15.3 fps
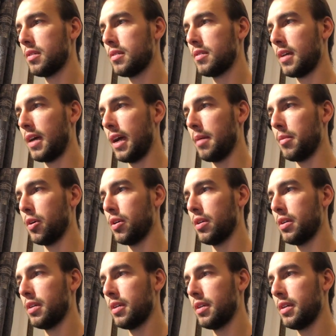
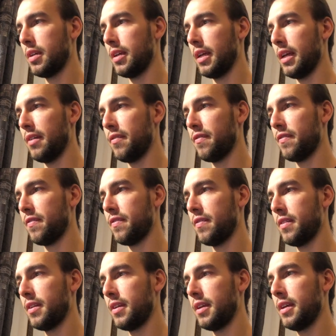timer if
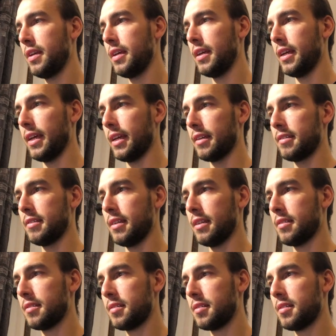
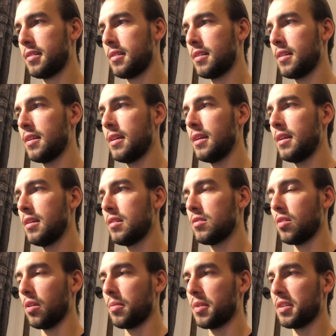exists.
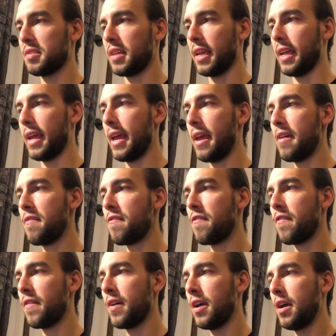So I'm going to say
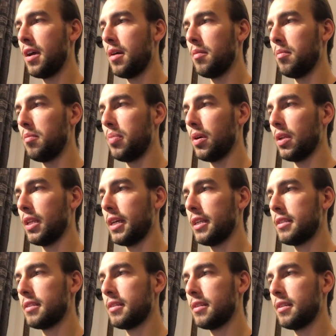if
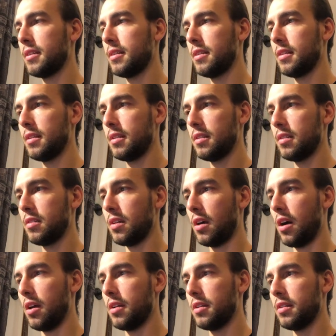
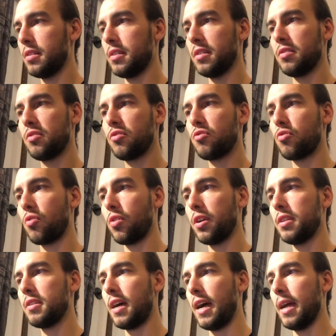
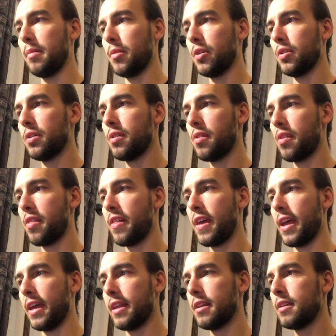bullet.destroy timer,
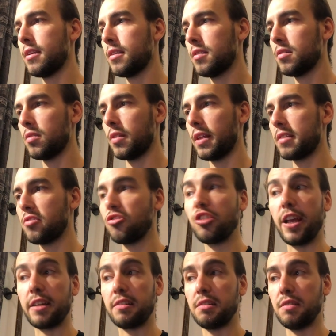then, so that
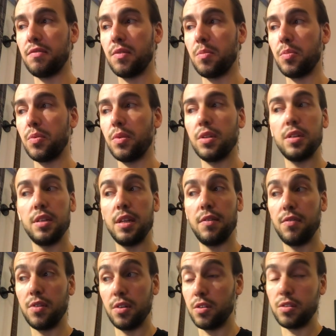checks if
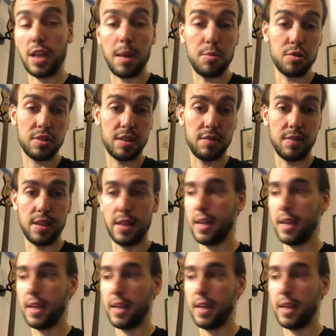the timer is even